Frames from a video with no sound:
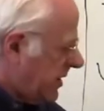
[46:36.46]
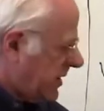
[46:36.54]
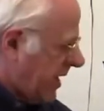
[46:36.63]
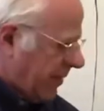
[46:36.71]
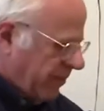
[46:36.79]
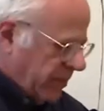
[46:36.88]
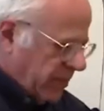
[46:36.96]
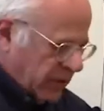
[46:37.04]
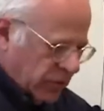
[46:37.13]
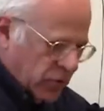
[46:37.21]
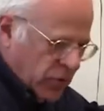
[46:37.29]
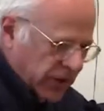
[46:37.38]
this up.
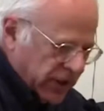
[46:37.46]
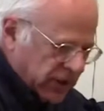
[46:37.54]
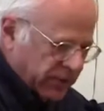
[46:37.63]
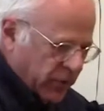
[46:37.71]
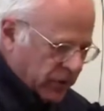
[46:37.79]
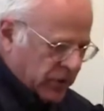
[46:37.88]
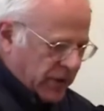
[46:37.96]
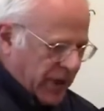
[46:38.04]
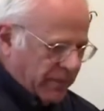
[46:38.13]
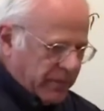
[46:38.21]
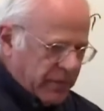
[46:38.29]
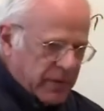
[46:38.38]
Unions push it
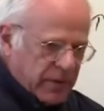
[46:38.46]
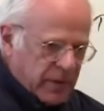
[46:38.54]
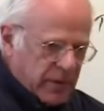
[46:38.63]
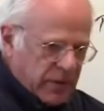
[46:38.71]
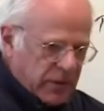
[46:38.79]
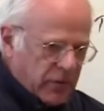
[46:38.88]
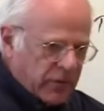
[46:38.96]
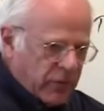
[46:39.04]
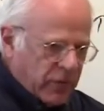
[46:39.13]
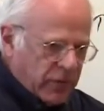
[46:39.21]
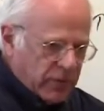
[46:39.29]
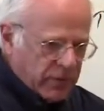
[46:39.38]
up, and so
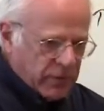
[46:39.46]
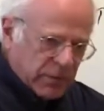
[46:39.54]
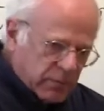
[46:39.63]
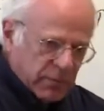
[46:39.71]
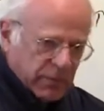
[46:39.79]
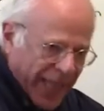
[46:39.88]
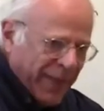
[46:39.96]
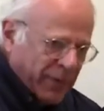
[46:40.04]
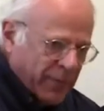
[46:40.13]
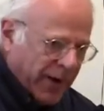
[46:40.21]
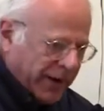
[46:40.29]
forth. Labor